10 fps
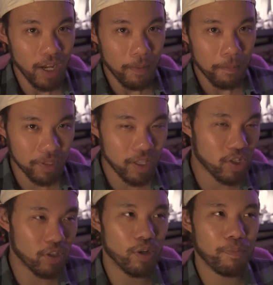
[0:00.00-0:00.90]
But this
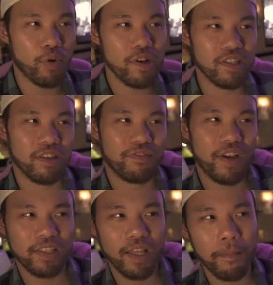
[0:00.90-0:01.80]
also points to the
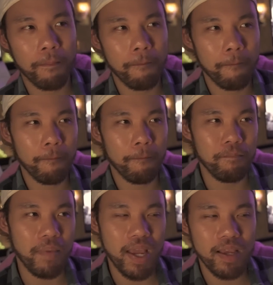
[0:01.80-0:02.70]
fact that
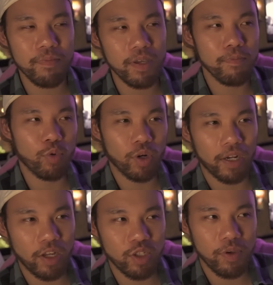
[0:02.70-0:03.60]
maybe Morgan
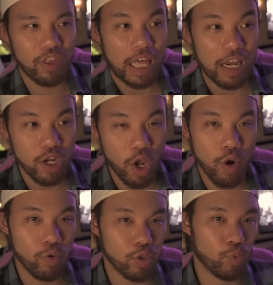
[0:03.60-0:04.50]
Elsbeth
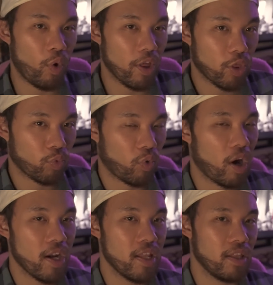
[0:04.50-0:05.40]
knows what
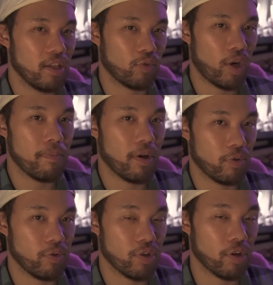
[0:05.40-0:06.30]
Thrawn and the Great
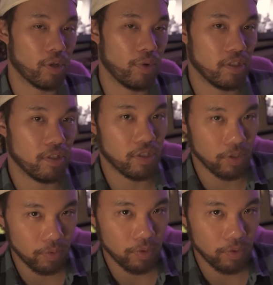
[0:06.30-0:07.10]
Mothers are going to do.